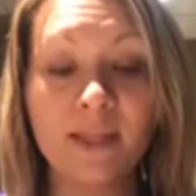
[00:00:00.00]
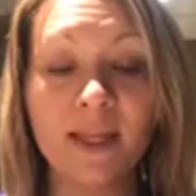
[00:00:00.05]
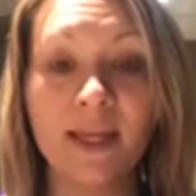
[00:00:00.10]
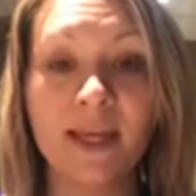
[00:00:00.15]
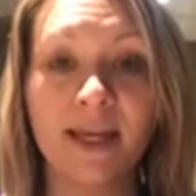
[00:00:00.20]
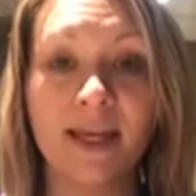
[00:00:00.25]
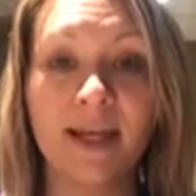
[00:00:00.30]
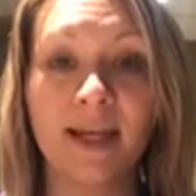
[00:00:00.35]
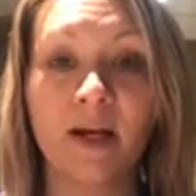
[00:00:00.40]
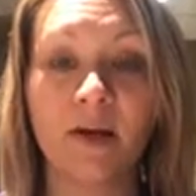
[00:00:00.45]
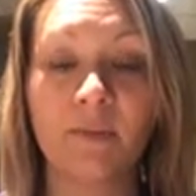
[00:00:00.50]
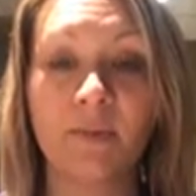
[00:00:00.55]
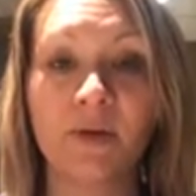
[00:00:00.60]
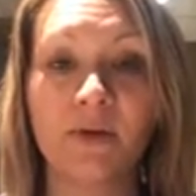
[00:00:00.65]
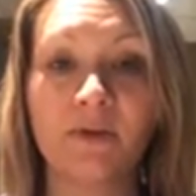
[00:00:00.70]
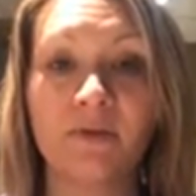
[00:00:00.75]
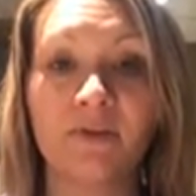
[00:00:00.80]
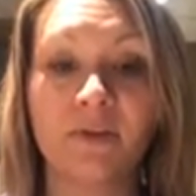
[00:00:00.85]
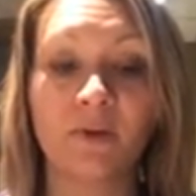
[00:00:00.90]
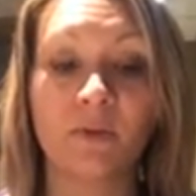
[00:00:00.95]
It can help
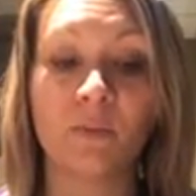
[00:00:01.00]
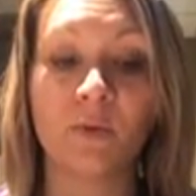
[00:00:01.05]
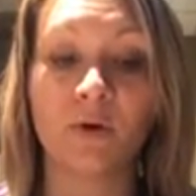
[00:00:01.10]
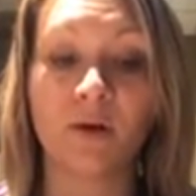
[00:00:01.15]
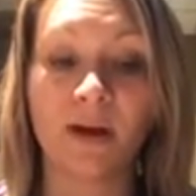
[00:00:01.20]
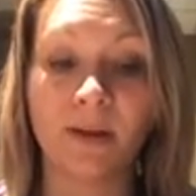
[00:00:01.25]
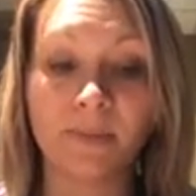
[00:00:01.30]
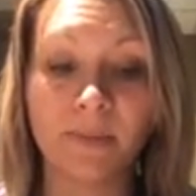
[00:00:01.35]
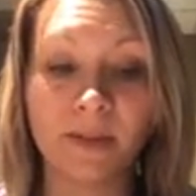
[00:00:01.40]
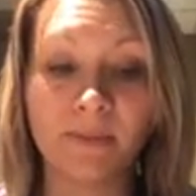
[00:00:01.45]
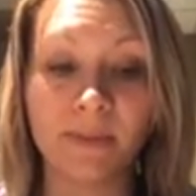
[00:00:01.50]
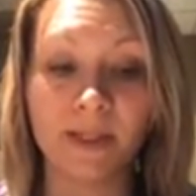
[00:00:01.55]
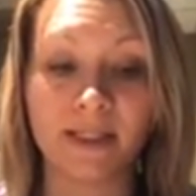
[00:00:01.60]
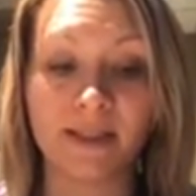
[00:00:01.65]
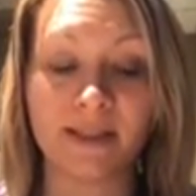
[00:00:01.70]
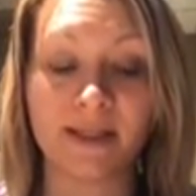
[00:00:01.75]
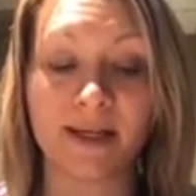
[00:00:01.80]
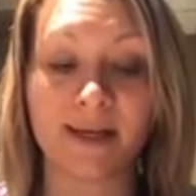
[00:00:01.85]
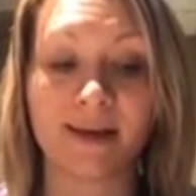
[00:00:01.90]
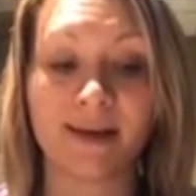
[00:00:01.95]
you feel more
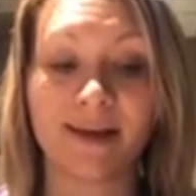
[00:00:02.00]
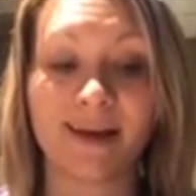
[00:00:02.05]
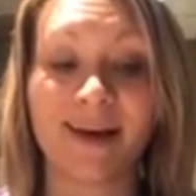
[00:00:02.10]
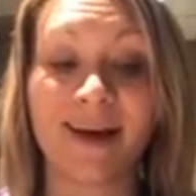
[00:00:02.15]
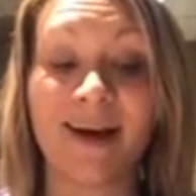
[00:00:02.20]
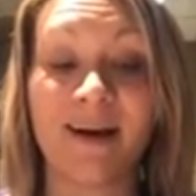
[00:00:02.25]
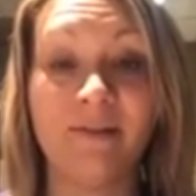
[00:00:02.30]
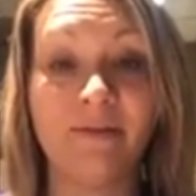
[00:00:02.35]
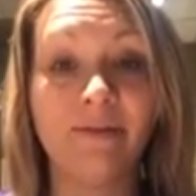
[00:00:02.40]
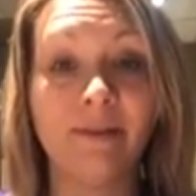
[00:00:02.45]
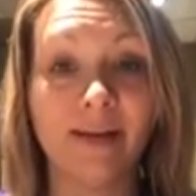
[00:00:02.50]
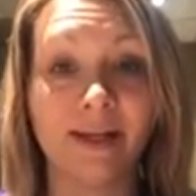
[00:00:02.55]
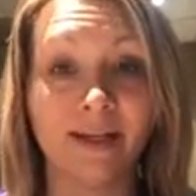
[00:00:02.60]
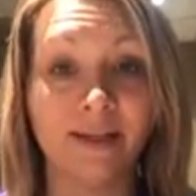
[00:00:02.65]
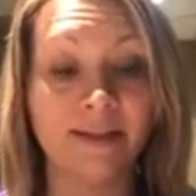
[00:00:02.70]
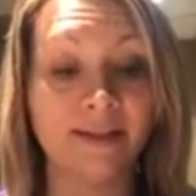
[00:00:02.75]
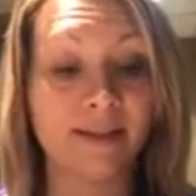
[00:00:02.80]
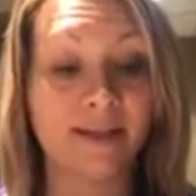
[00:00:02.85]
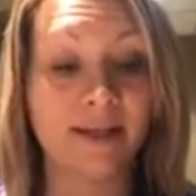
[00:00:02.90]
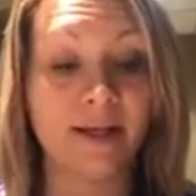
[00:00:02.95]
optimistic,
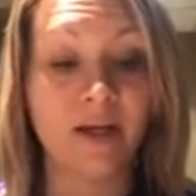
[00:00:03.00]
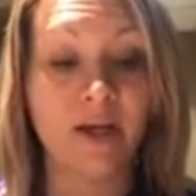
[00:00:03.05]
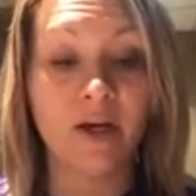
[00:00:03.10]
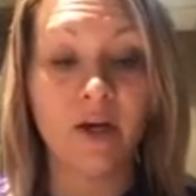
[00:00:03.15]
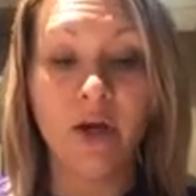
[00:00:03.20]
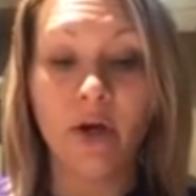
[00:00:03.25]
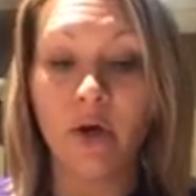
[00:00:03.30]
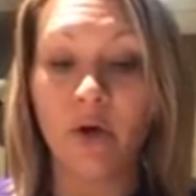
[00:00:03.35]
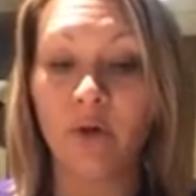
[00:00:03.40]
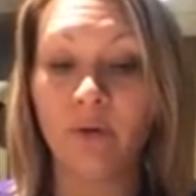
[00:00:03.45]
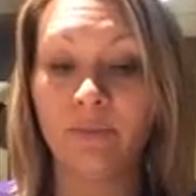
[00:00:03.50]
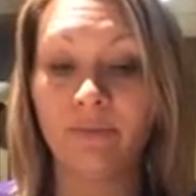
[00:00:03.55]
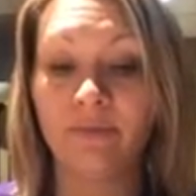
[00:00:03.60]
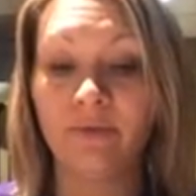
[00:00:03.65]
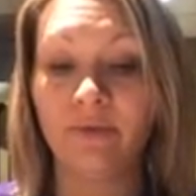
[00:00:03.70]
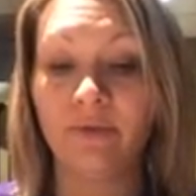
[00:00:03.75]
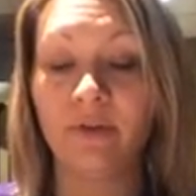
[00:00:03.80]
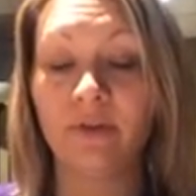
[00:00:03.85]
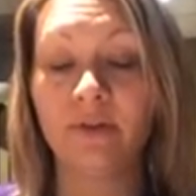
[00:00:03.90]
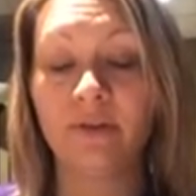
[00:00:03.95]
confident,
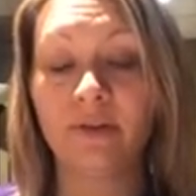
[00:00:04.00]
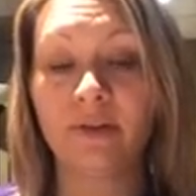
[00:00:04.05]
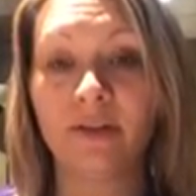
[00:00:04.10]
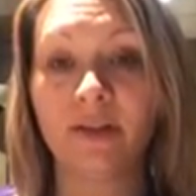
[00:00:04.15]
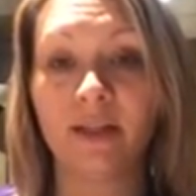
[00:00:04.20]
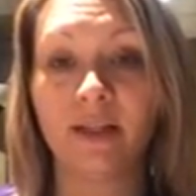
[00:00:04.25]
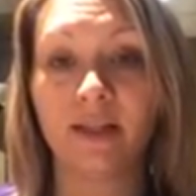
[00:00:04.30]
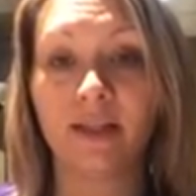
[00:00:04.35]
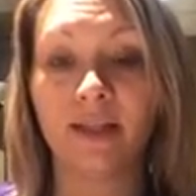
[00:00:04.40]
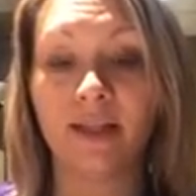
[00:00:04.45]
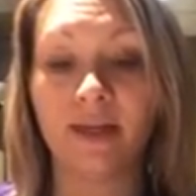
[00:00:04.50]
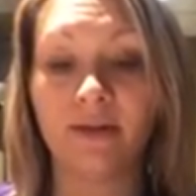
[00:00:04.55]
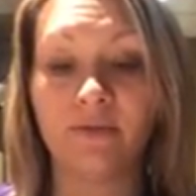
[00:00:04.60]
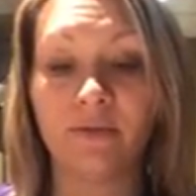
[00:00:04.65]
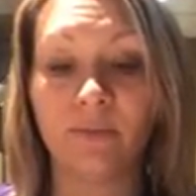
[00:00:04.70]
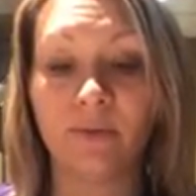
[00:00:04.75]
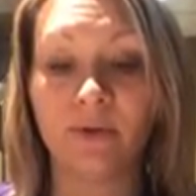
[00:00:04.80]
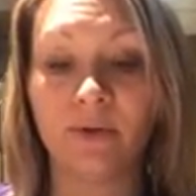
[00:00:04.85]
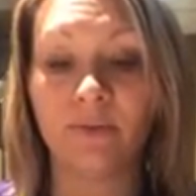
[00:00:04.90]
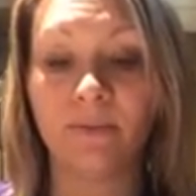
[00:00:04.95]
hopeful,
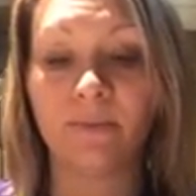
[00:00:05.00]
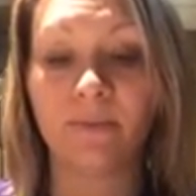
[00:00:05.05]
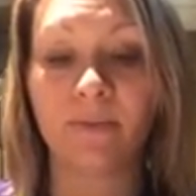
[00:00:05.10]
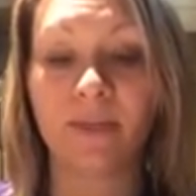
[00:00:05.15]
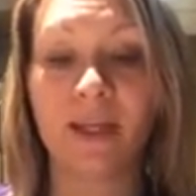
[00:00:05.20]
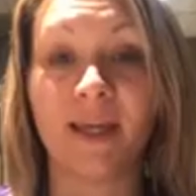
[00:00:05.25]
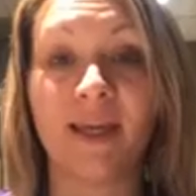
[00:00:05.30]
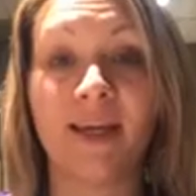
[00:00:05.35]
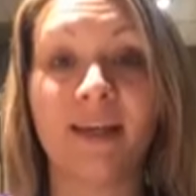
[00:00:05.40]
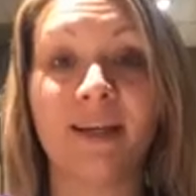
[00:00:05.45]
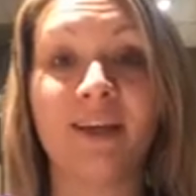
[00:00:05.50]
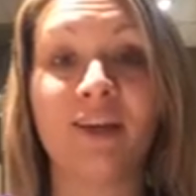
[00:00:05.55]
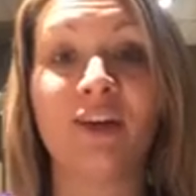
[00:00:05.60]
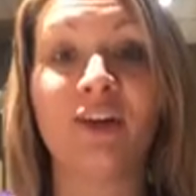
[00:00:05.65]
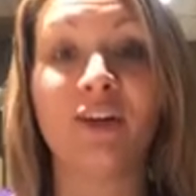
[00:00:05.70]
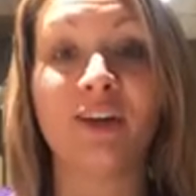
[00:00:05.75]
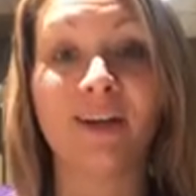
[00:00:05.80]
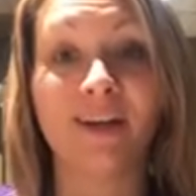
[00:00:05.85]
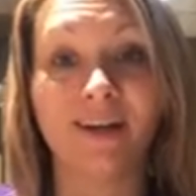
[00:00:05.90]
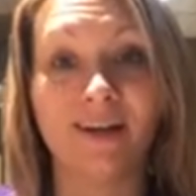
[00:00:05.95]
lovable, and
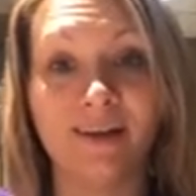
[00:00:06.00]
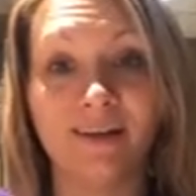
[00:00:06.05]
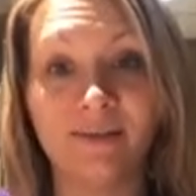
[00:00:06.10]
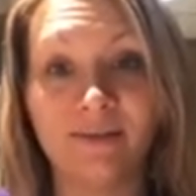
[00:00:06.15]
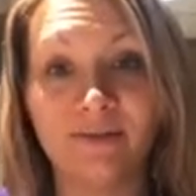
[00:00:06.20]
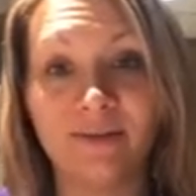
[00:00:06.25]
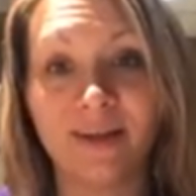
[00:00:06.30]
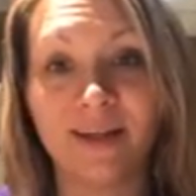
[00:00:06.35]
good enough.